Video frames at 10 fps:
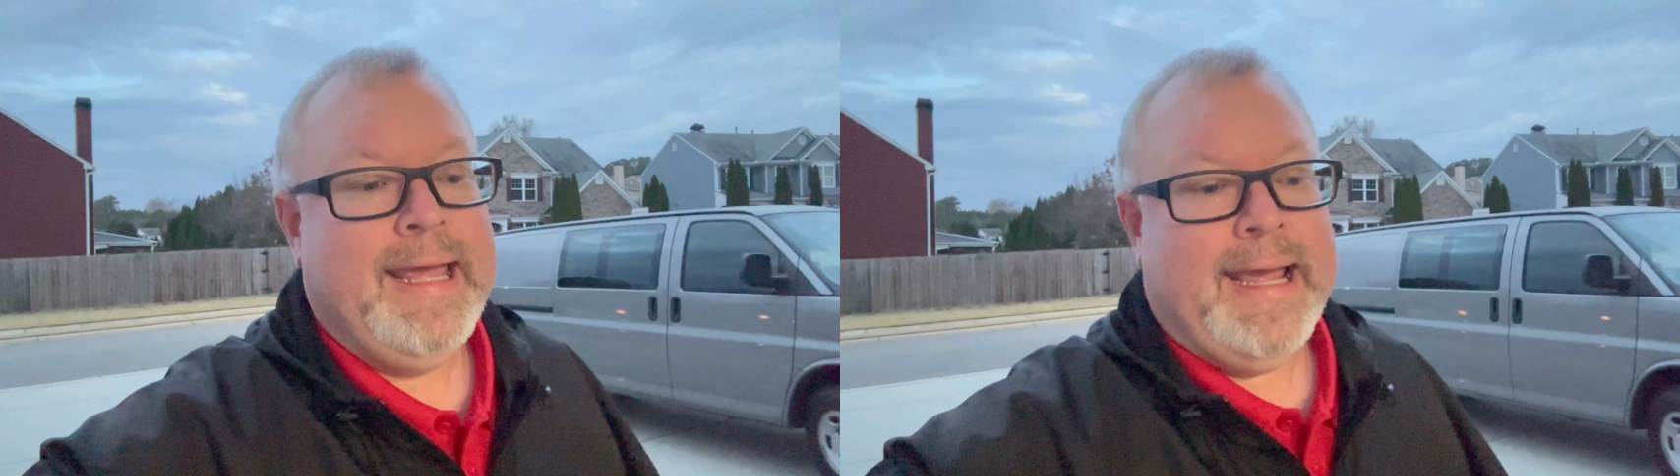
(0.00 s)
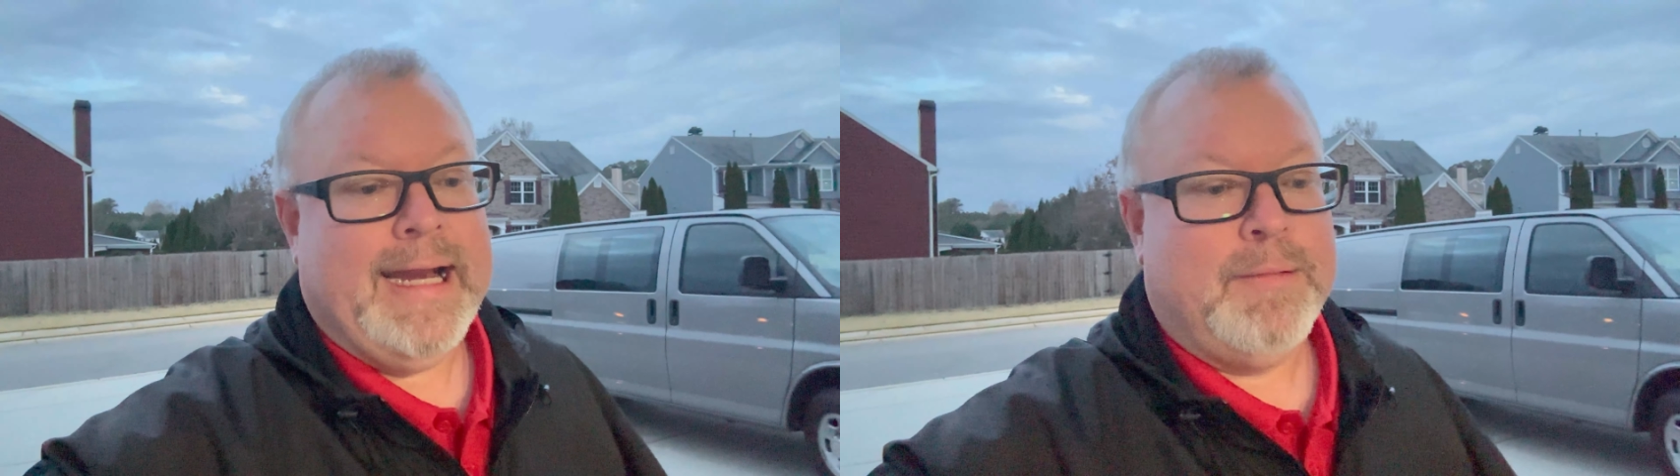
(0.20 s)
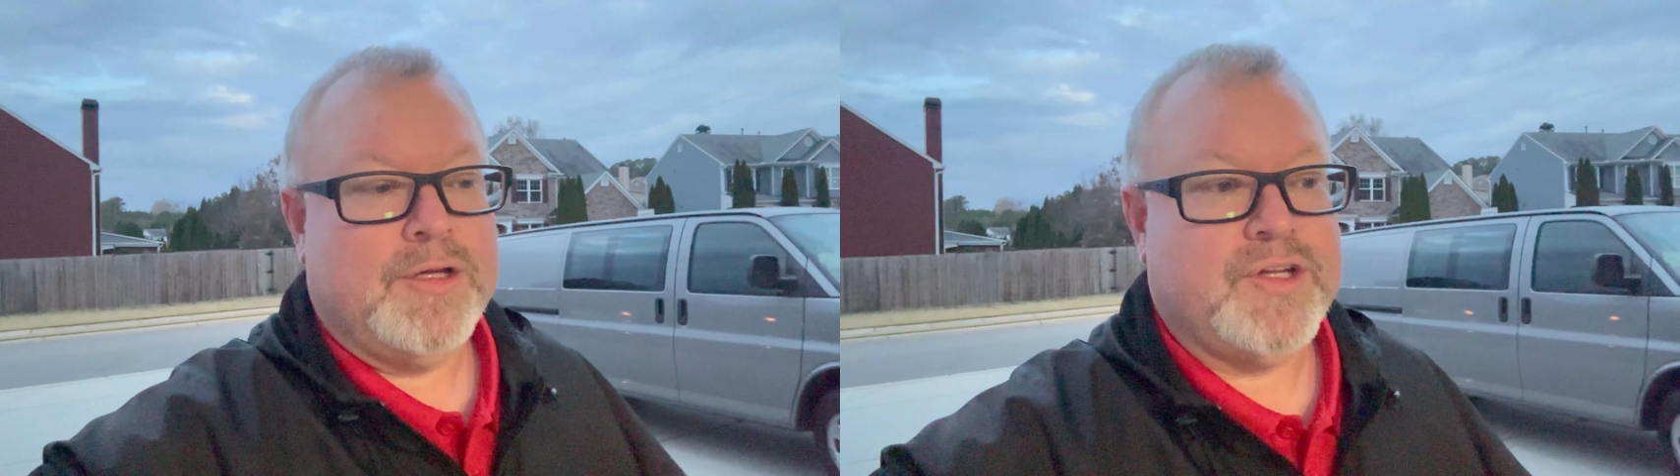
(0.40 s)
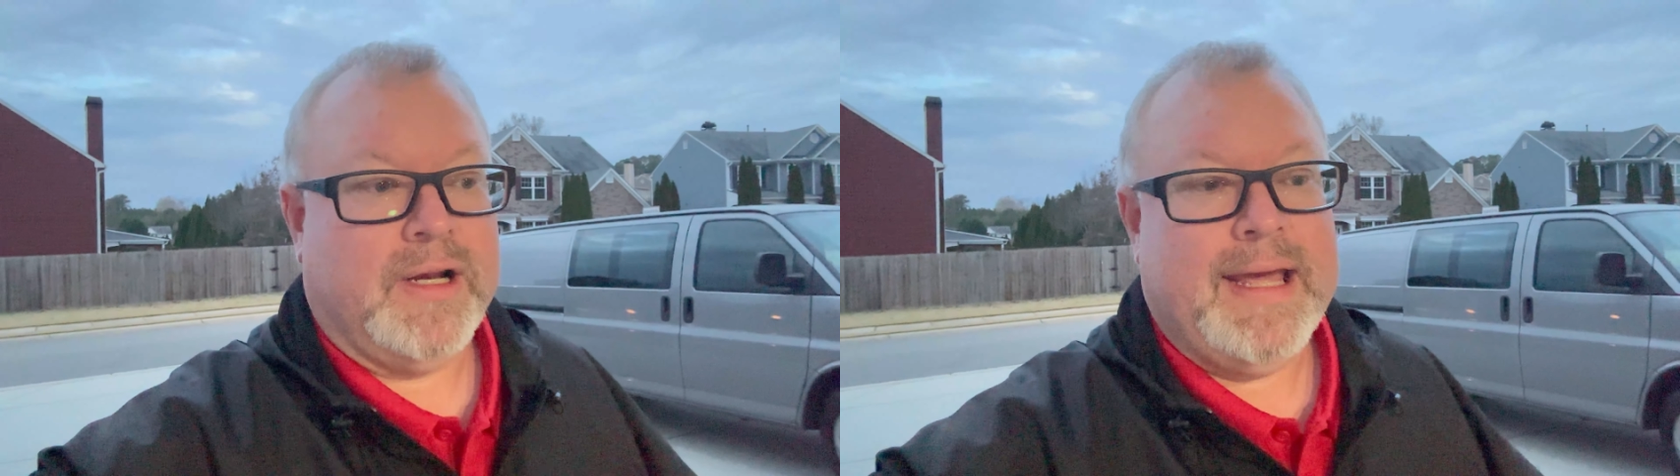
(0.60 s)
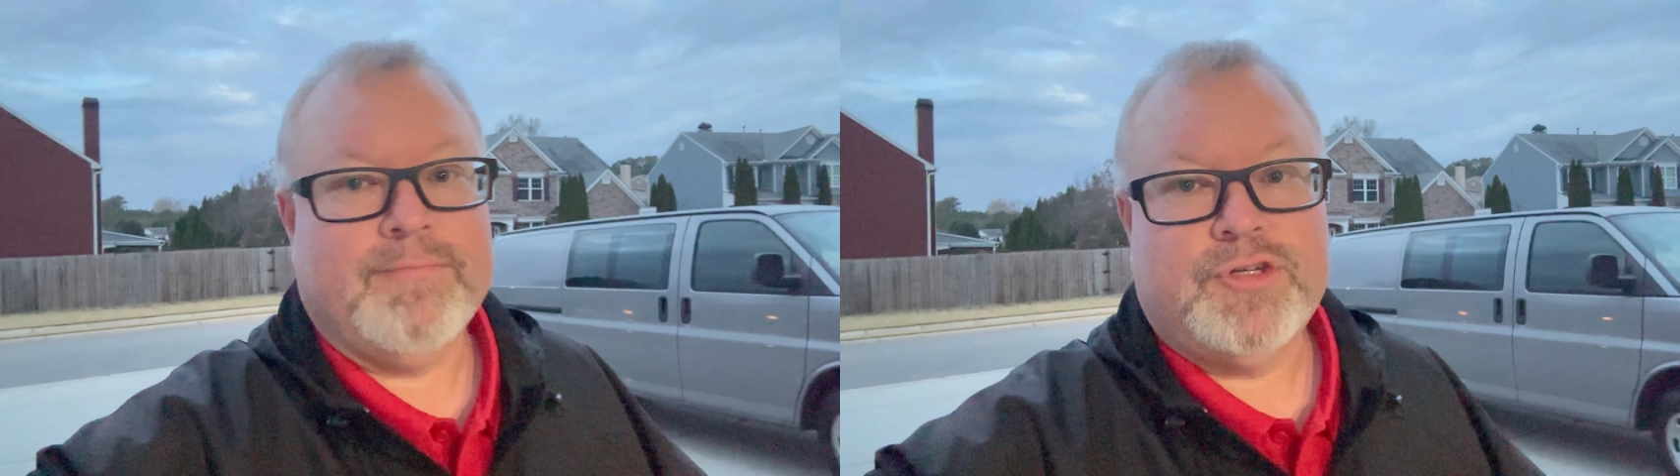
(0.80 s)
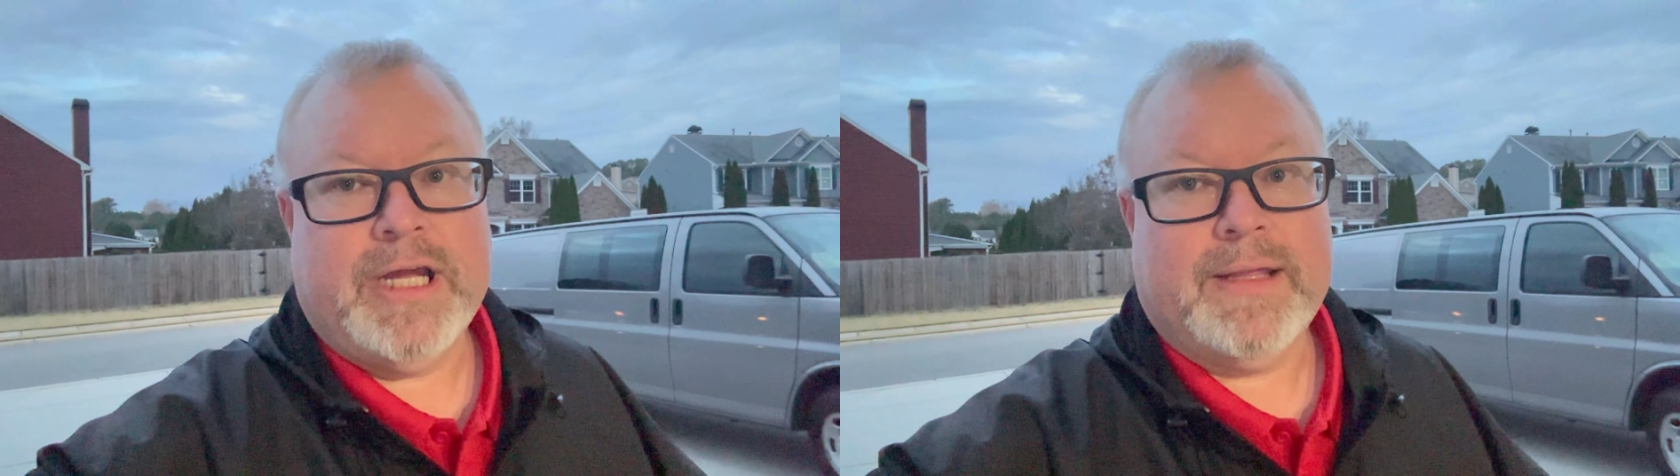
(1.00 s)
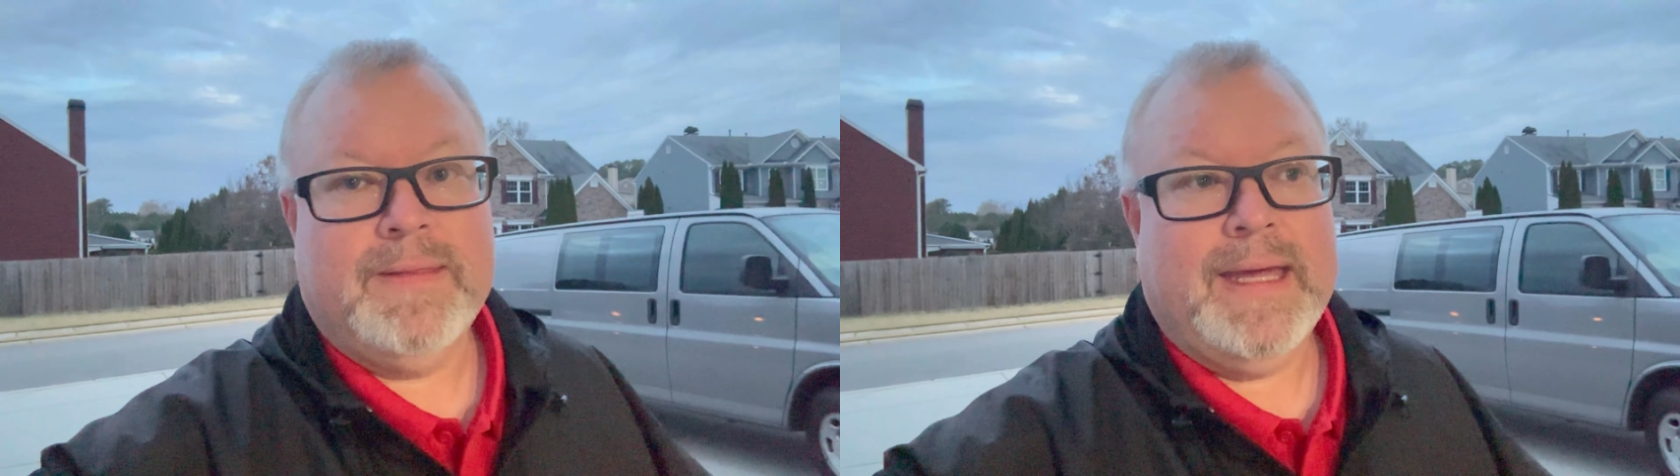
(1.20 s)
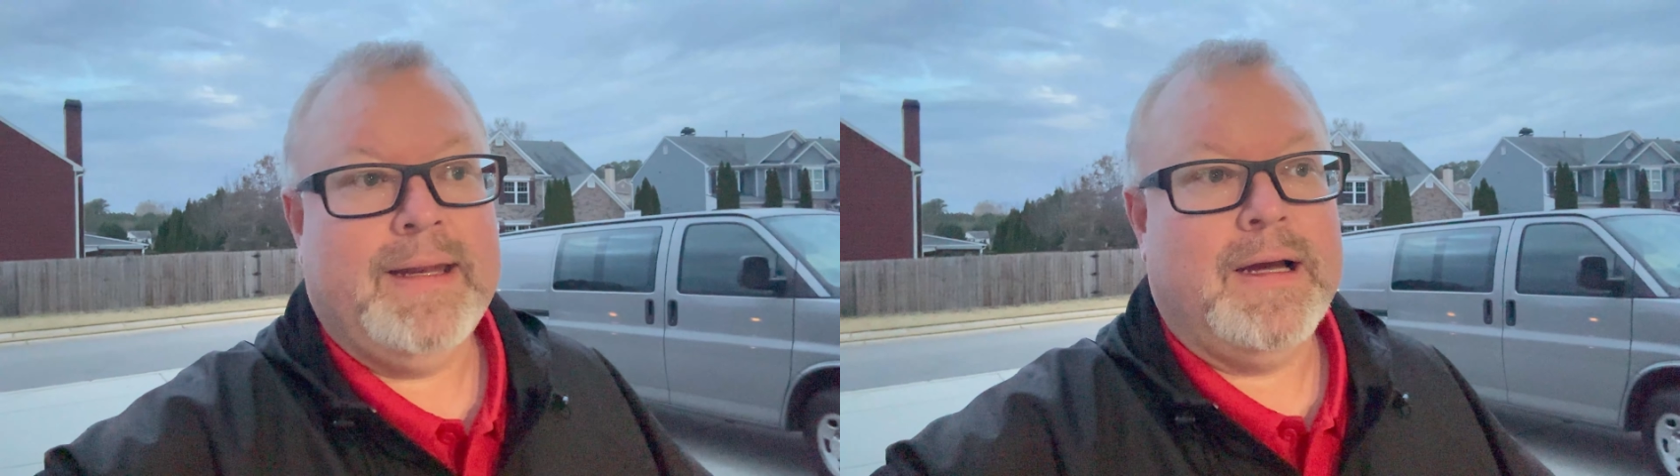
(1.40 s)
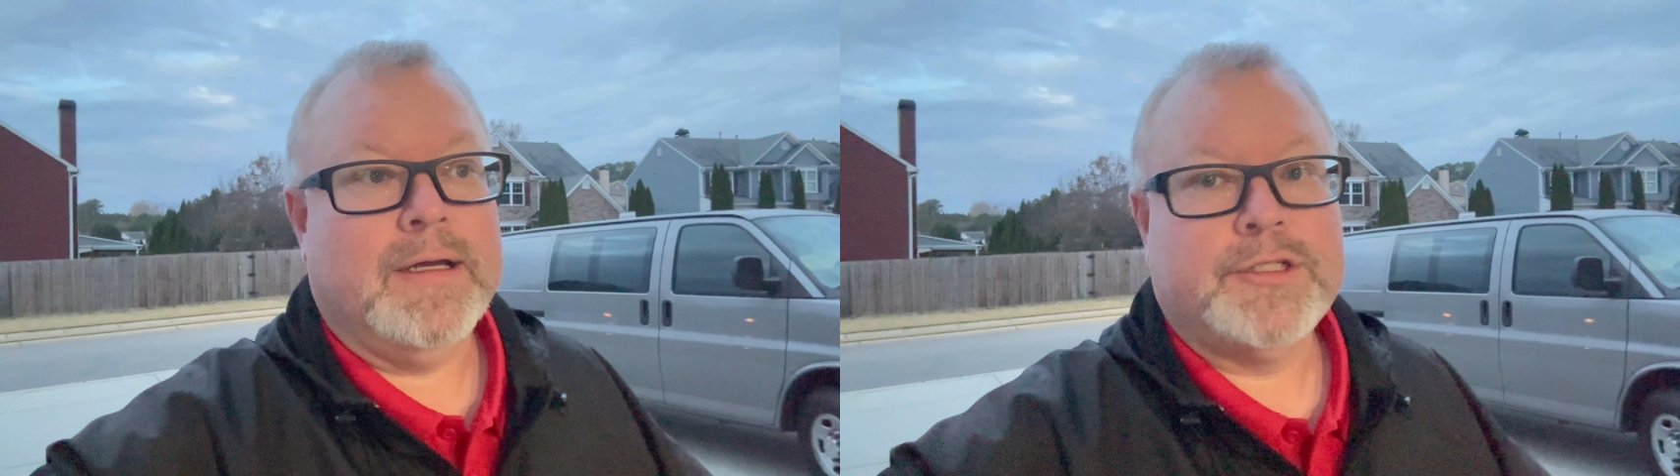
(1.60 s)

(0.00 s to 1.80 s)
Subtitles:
and I'm also going to have them check that the